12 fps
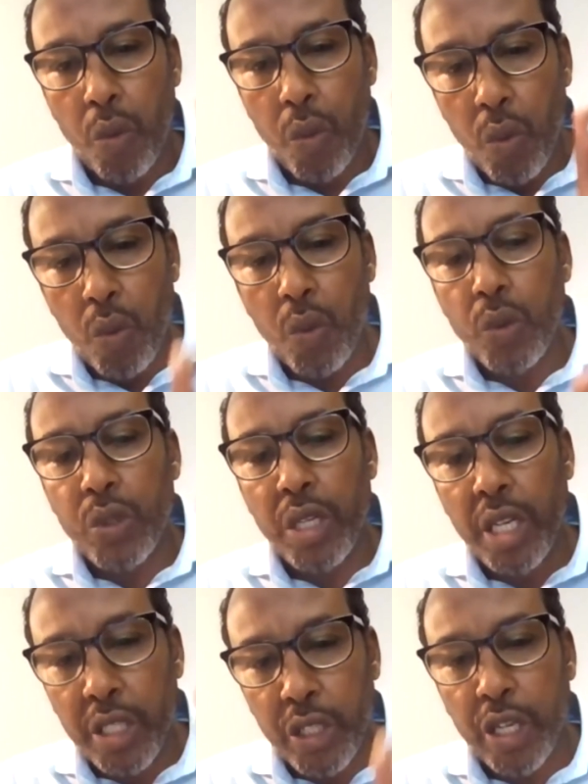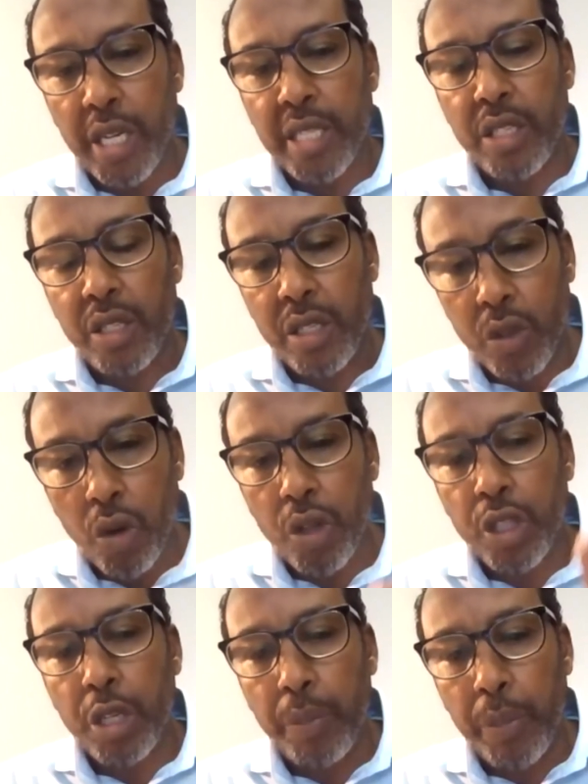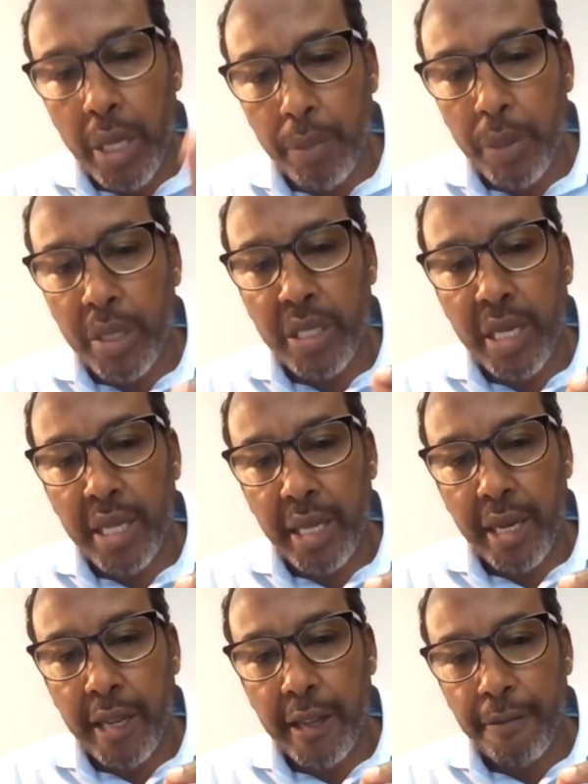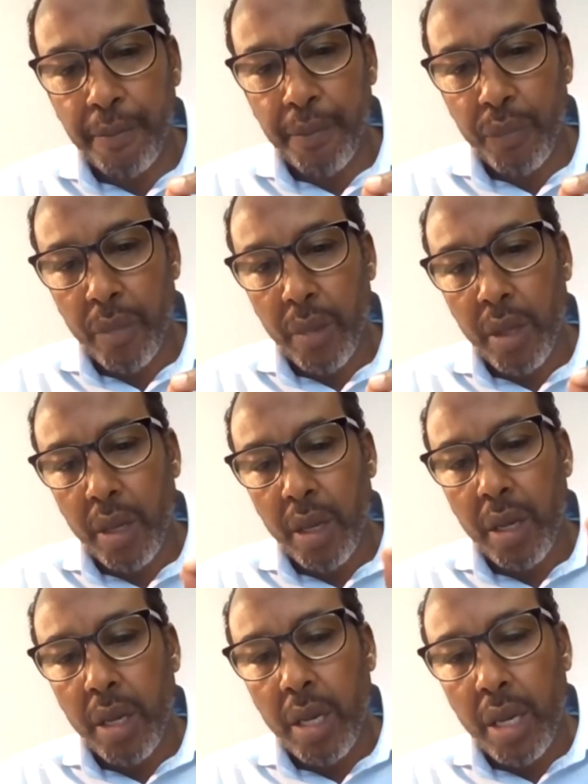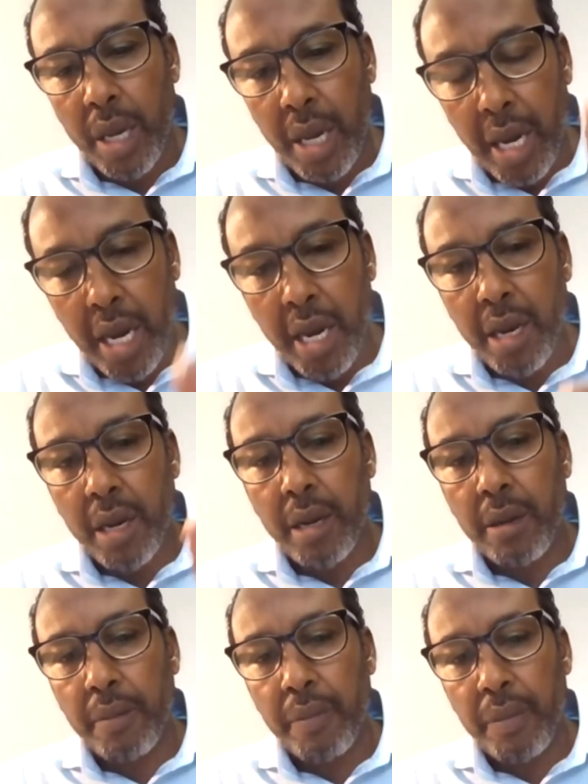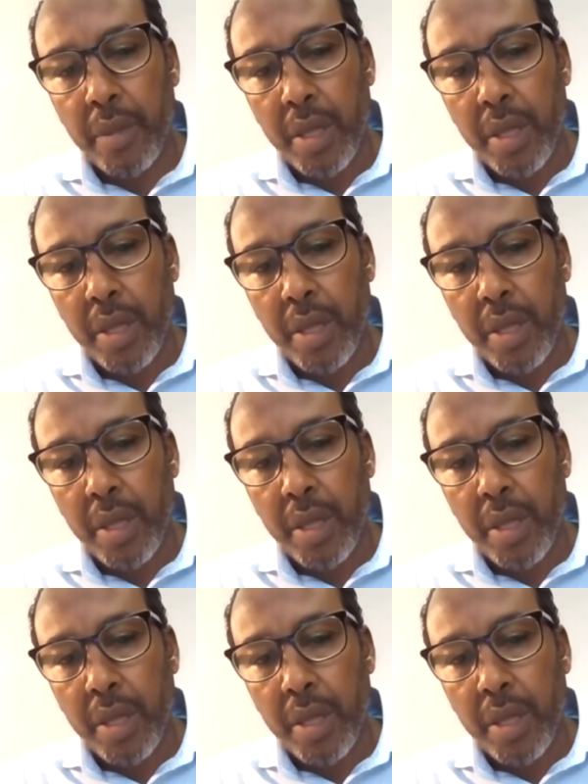Whose interest is going to be represented in